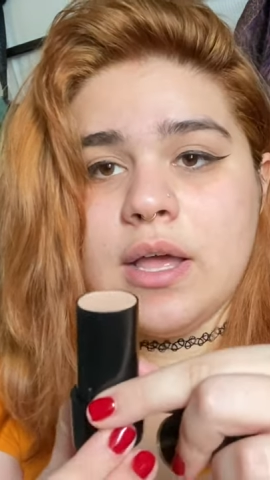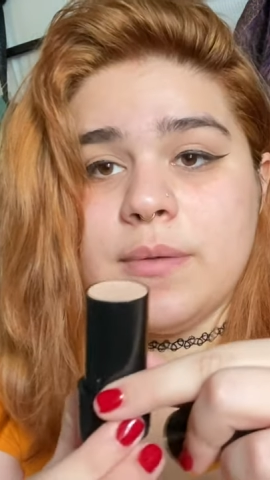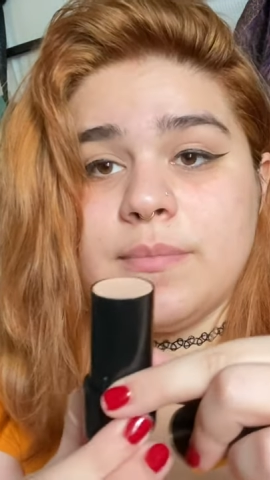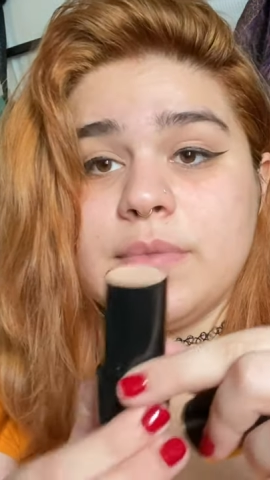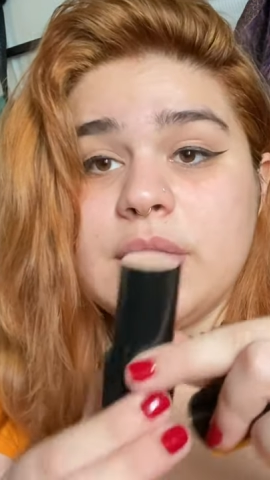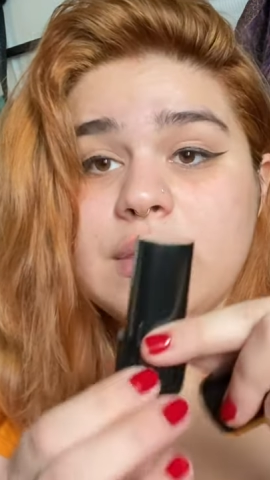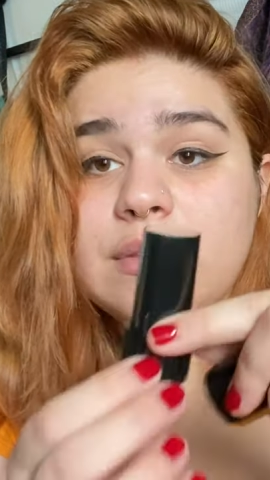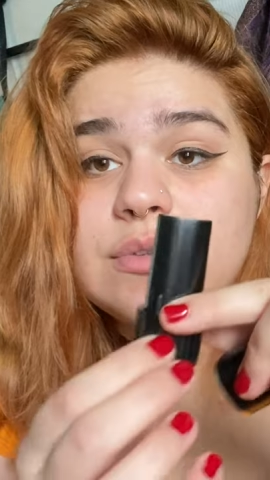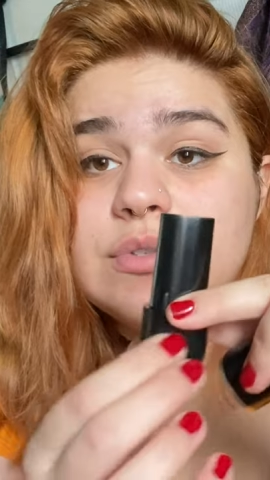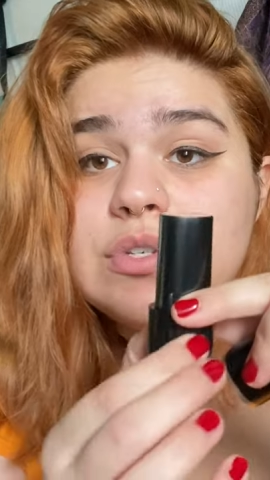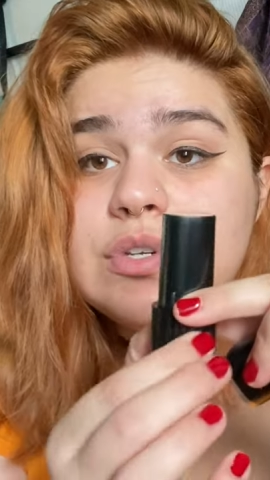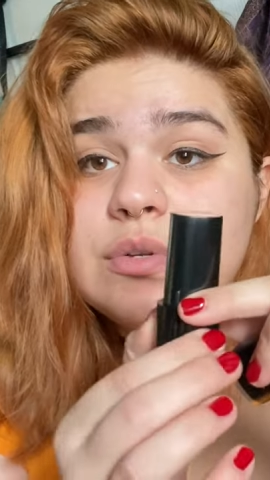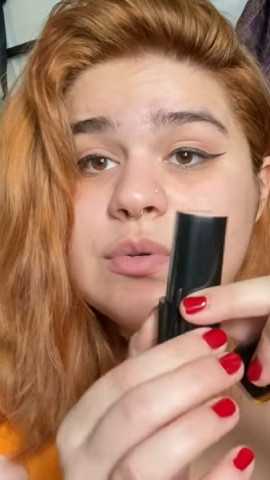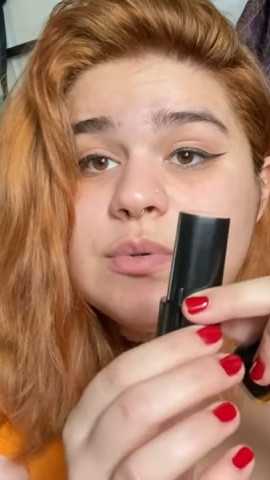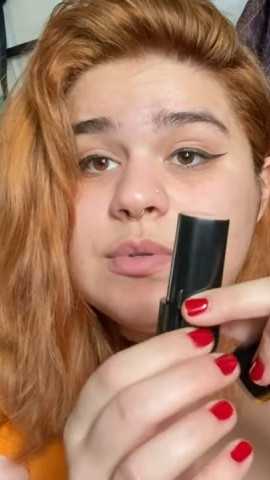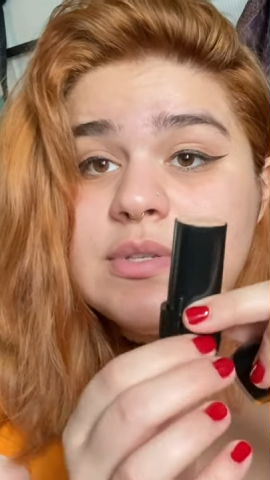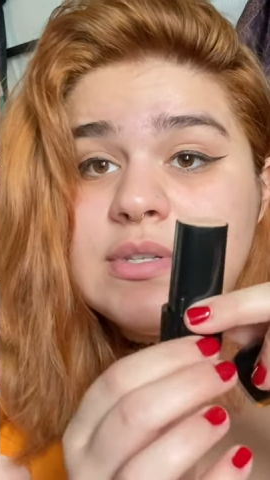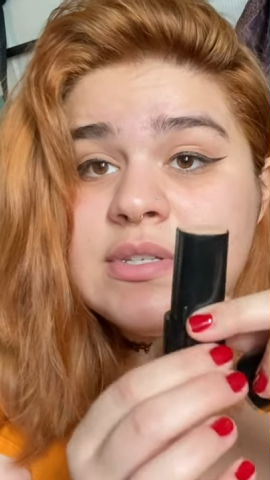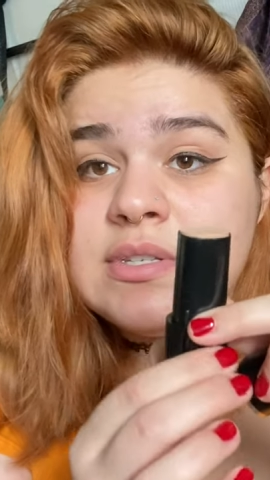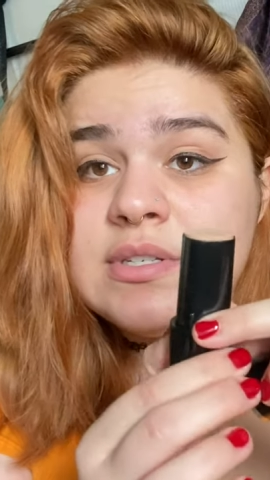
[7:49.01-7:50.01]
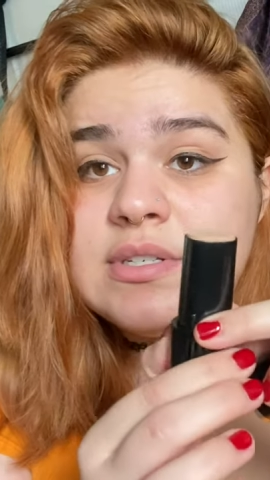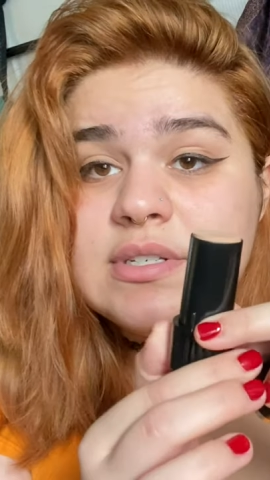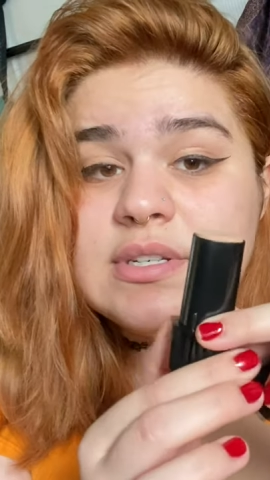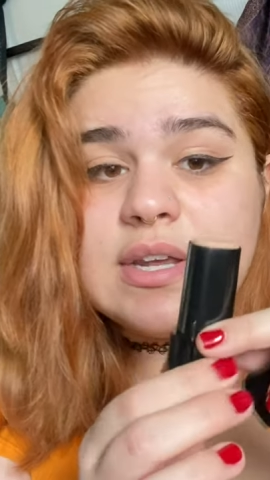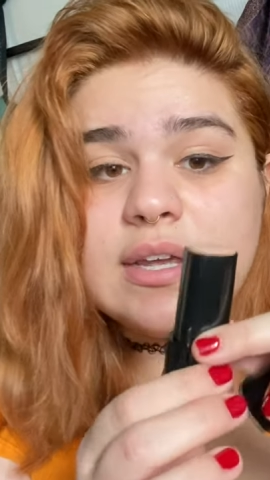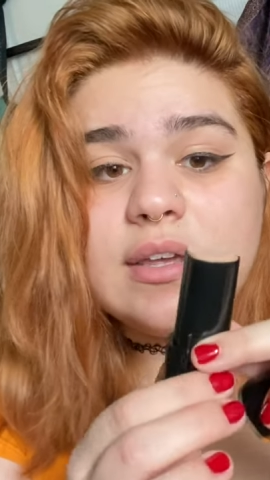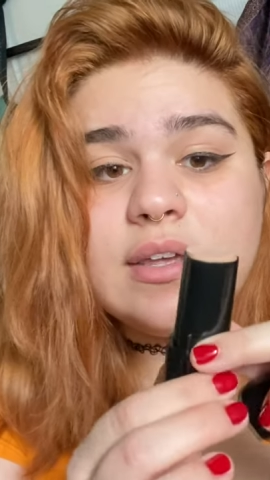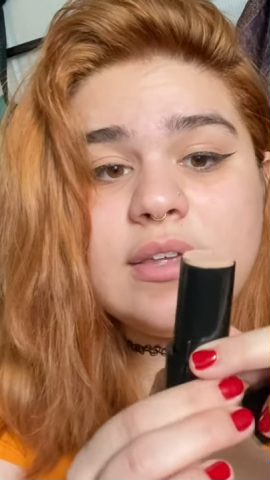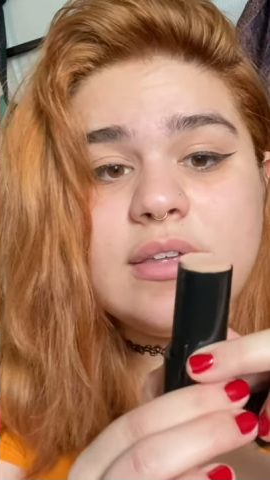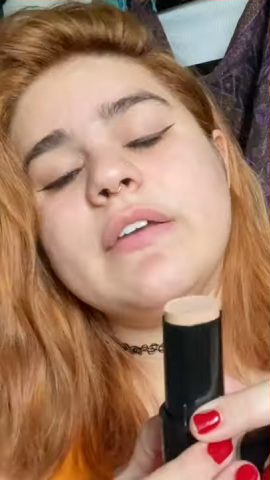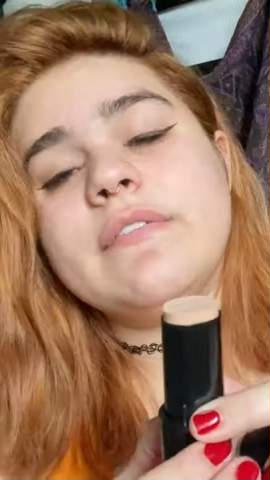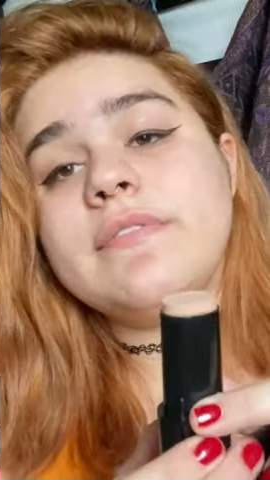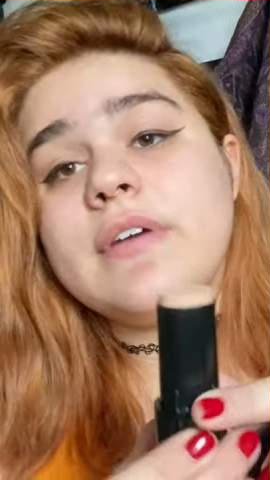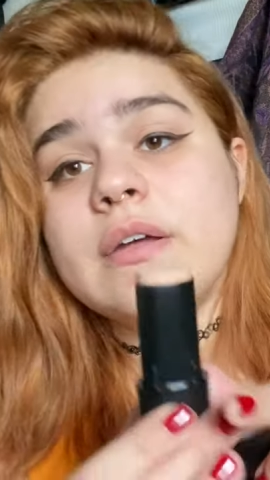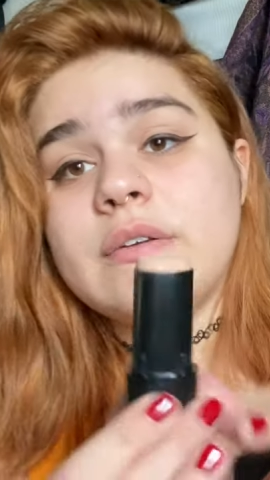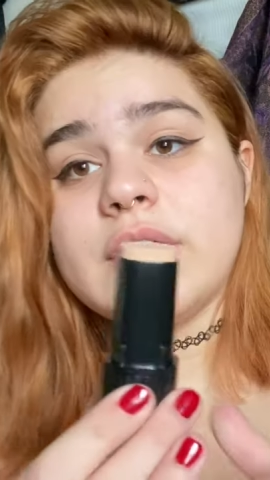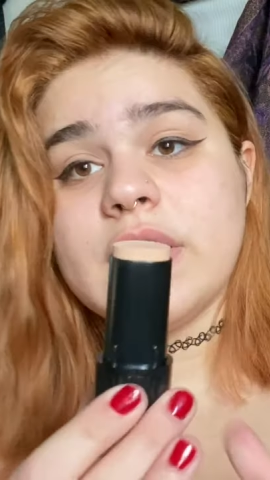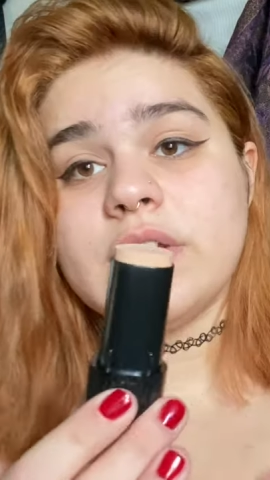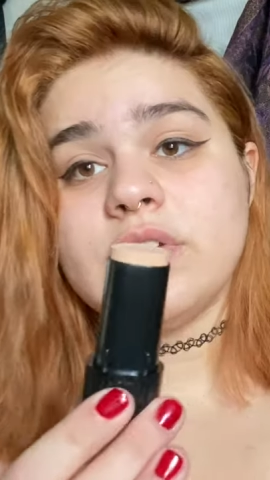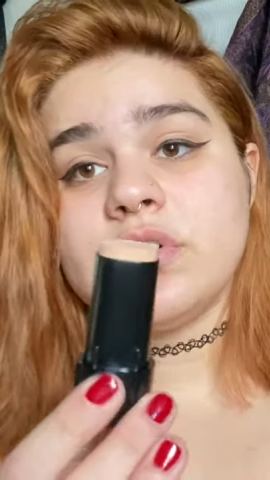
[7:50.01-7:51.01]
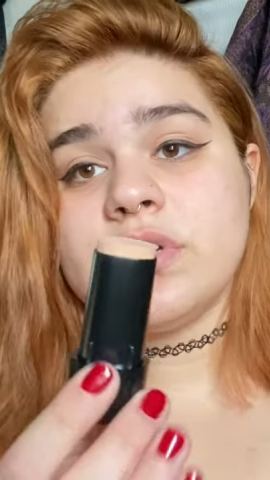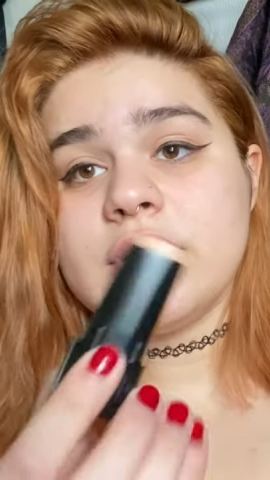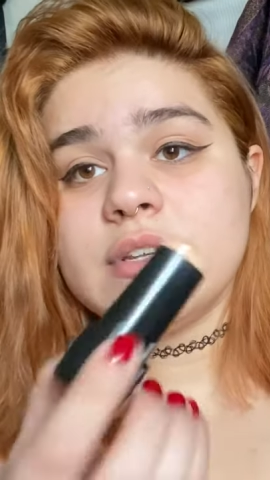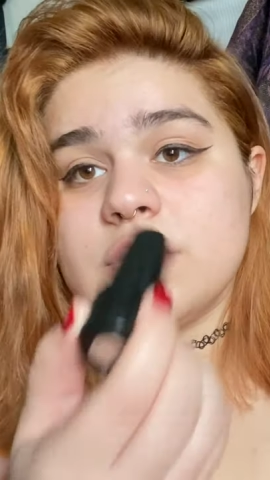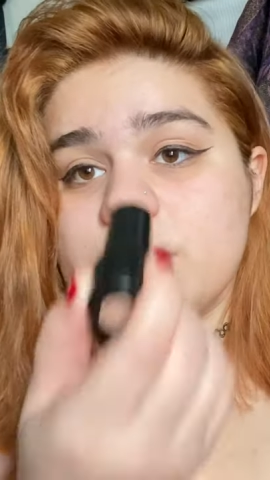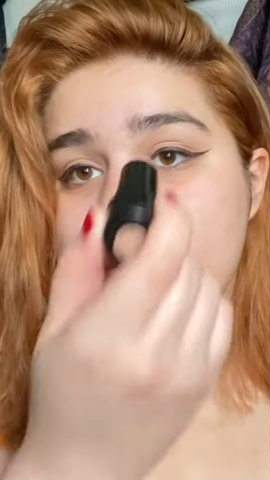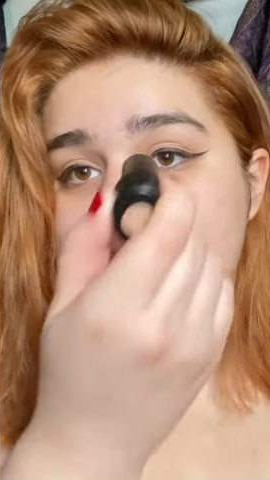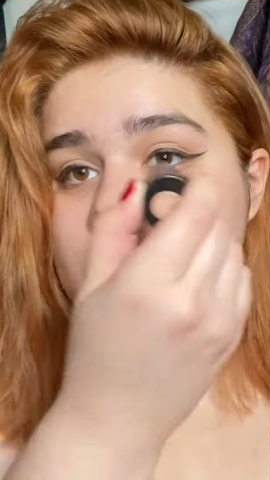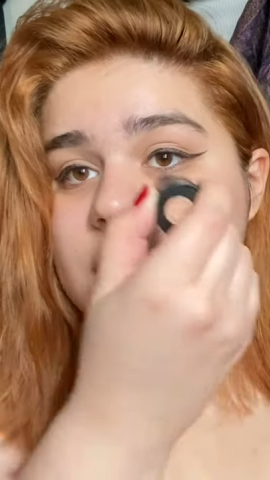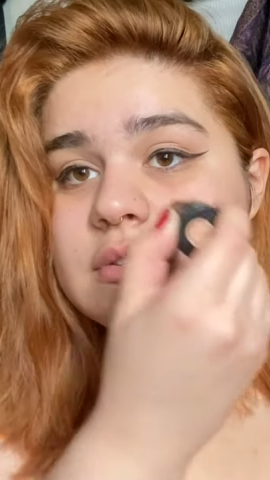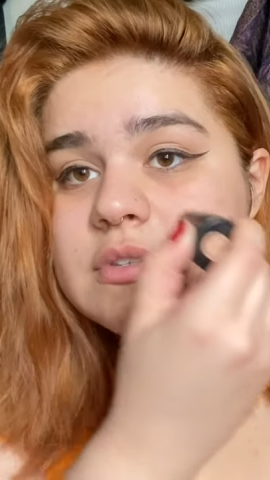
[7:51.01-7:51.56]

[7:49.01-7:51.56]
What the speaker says: they used to use stick foundation as well,